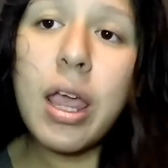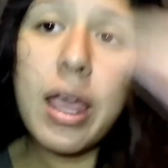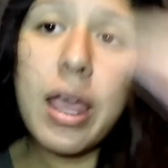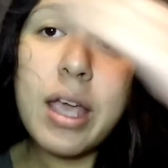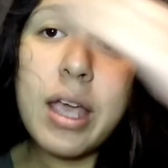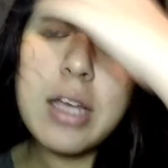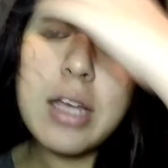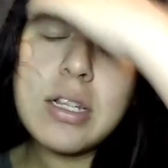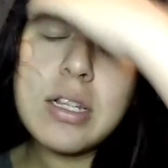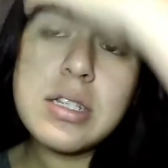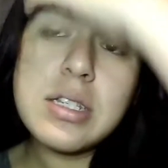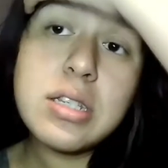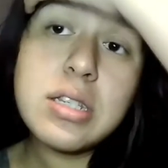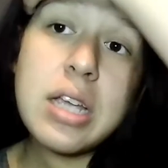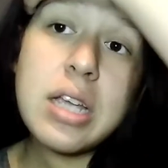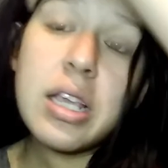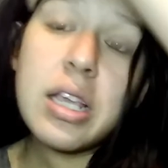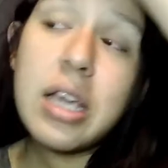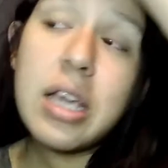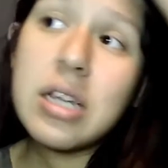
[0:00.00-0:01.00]
and
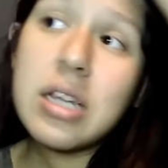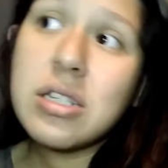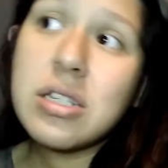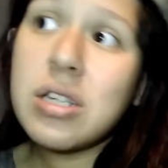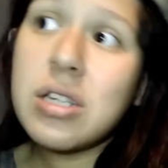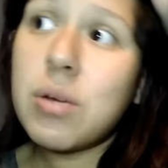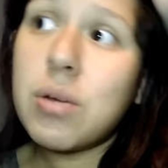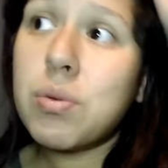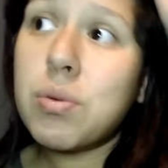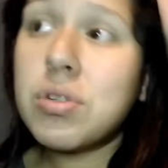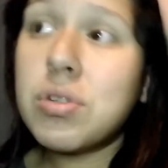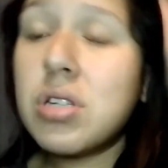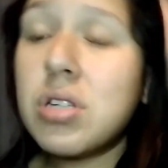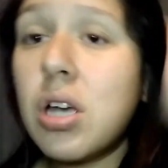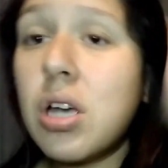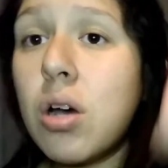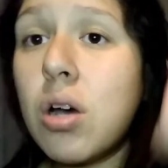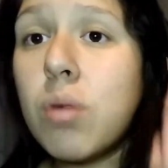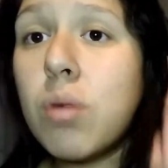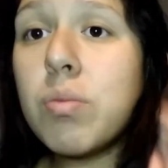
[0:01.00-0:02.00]
I guess they will
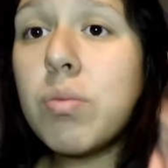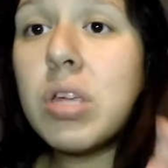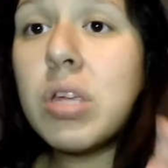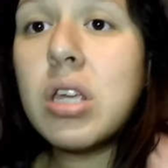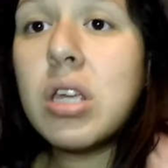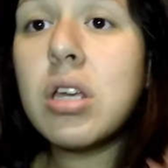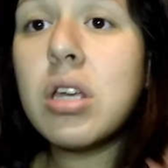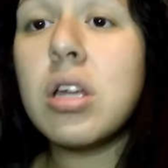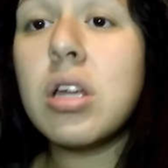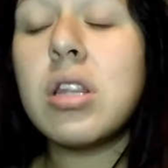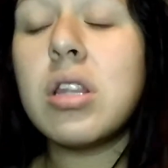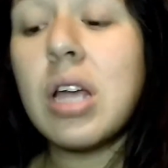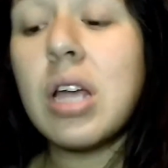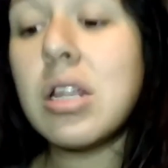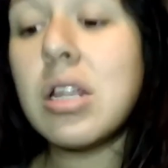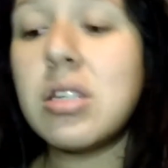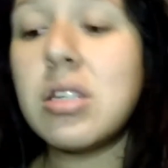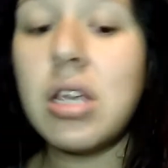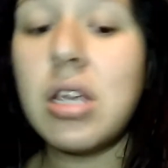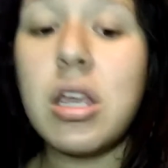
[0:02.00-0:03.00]
tell me
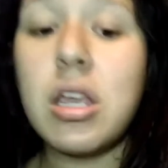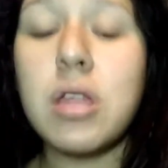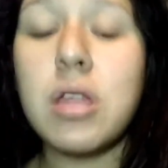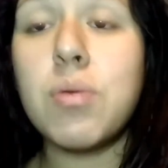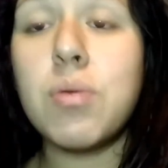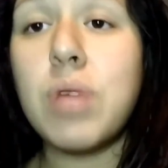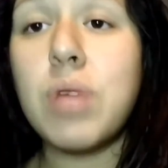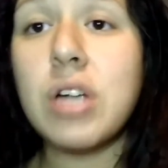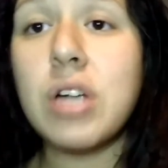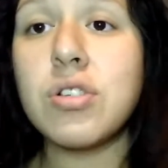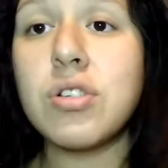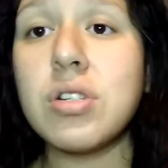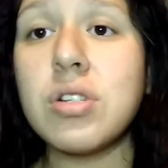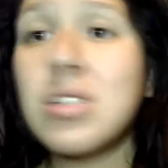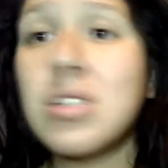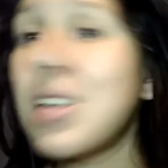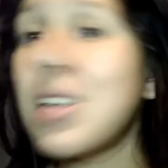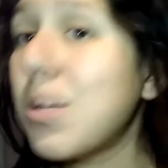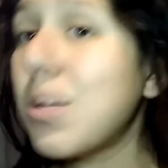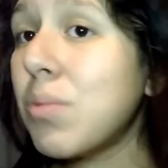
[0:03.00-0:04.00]
that day. They will actually
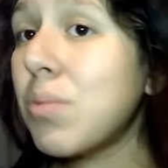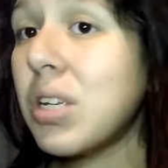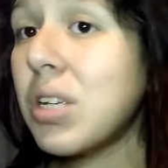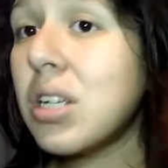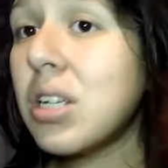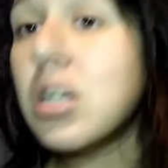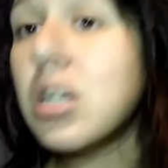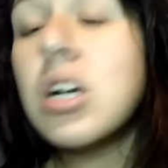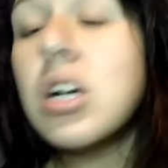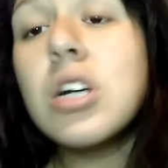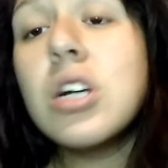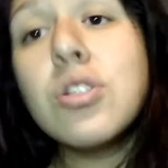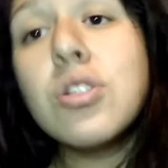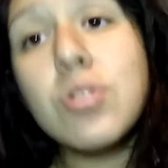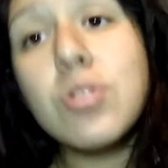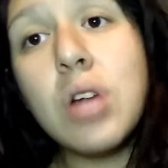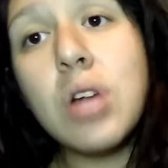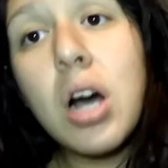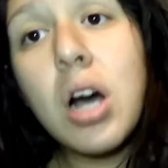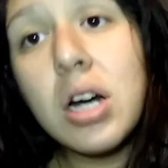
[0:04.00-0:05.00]
send me
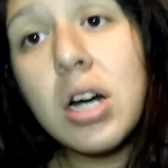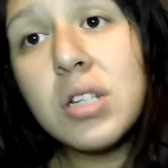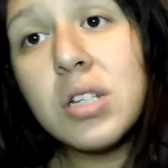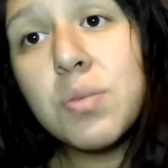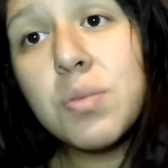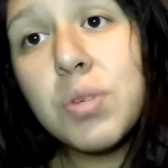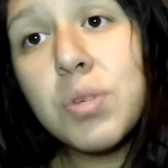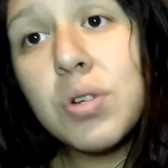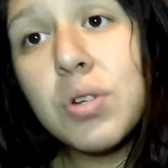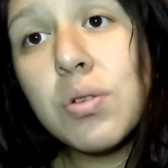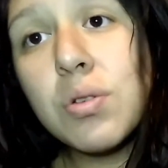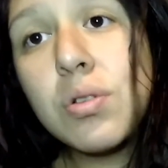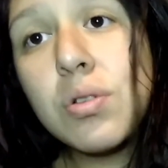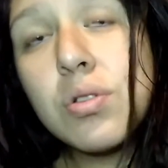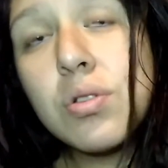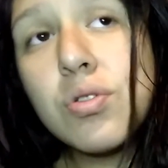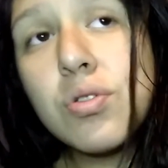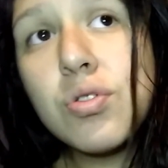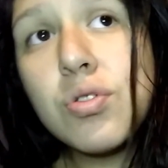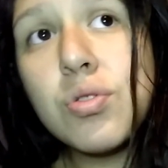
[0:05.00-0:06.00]
to the
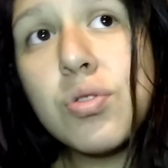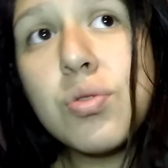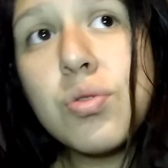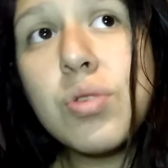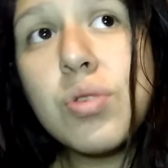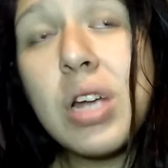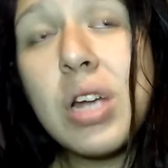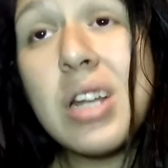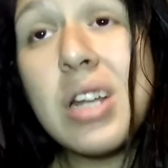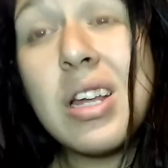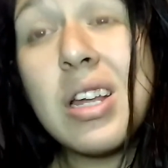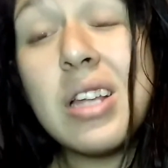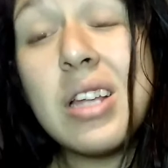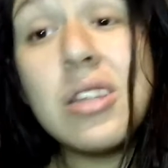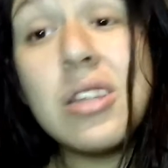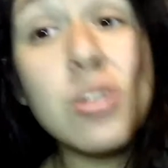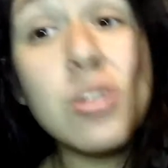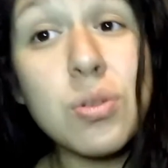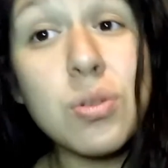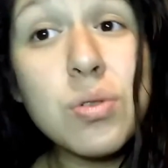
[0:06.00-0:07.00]
hospital to get
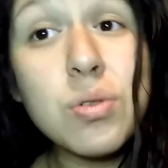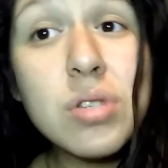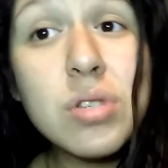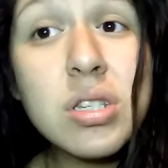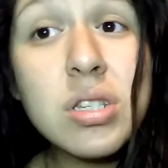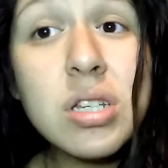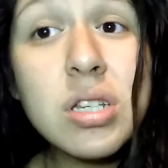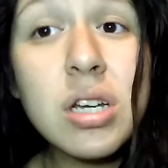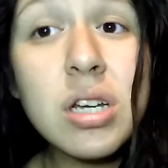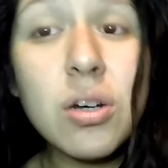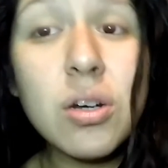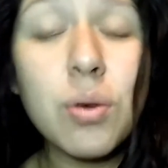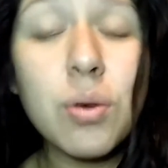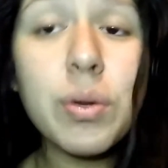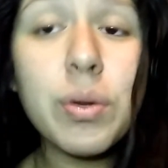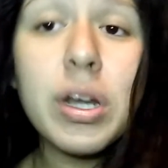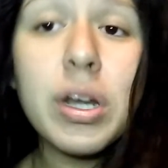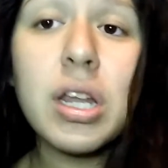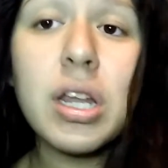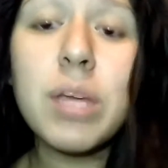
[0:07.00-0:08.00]
induced
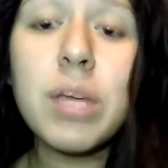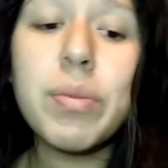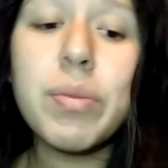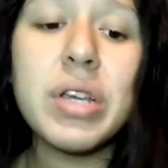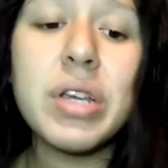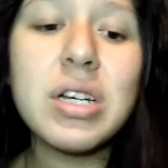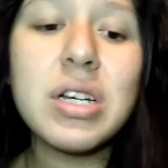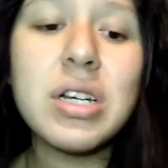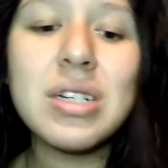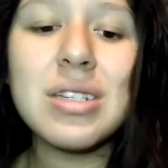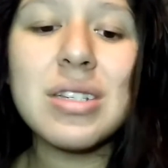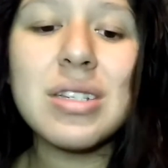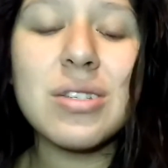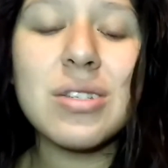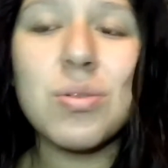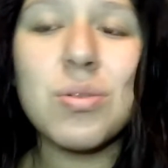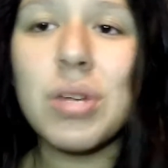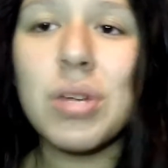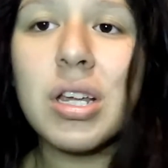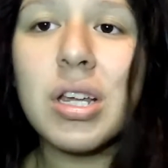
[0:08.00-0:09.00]
already, because
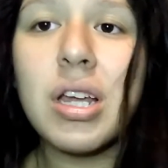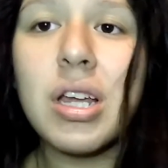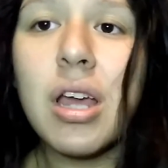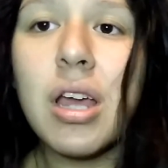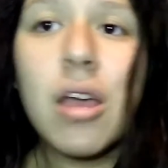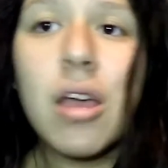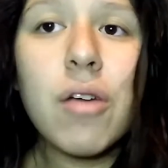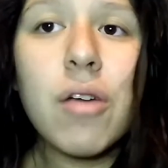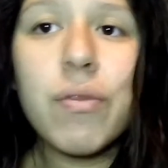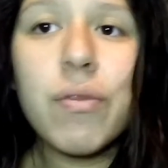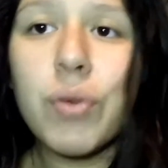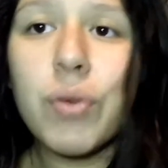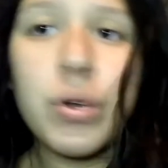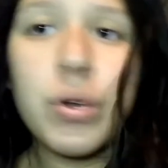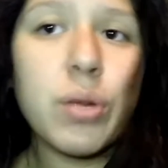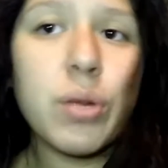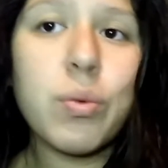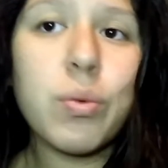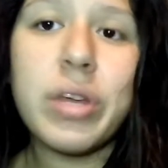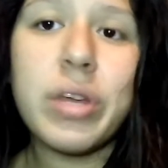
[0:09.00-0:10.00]
it's already
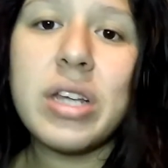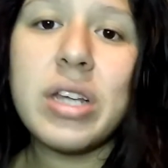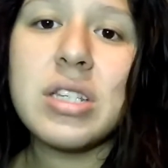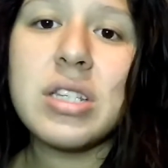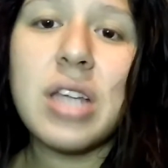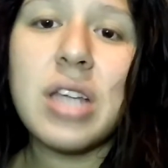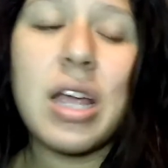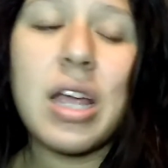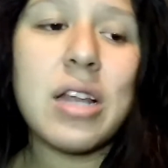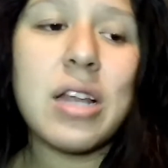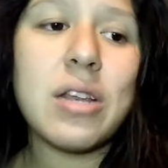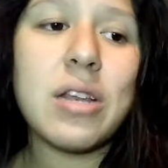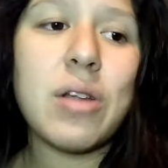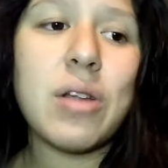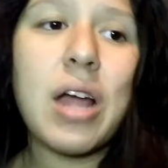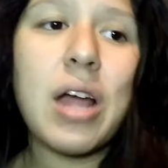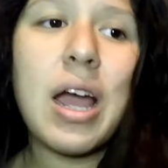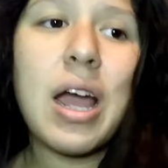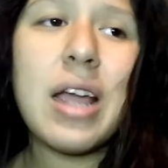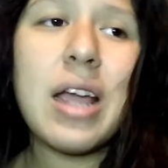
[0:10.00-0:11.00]
40 weeks. And
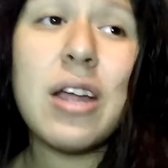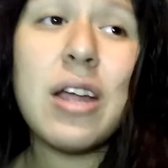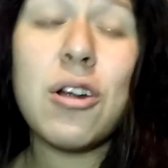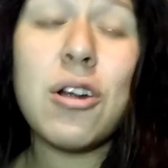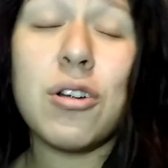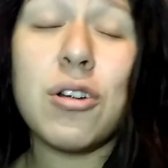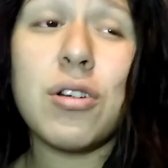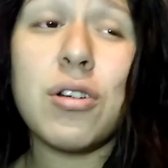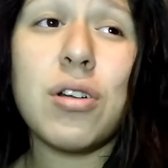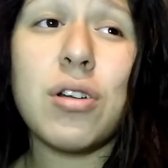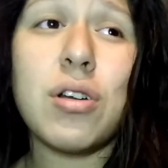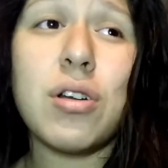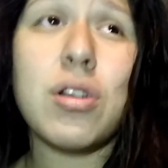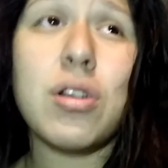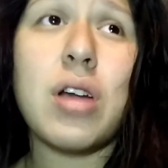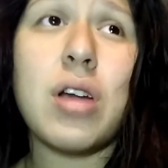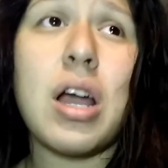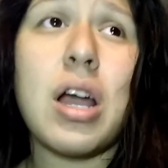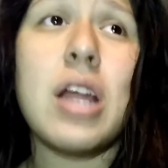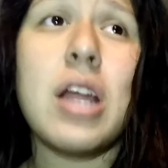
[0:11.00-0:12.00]
I read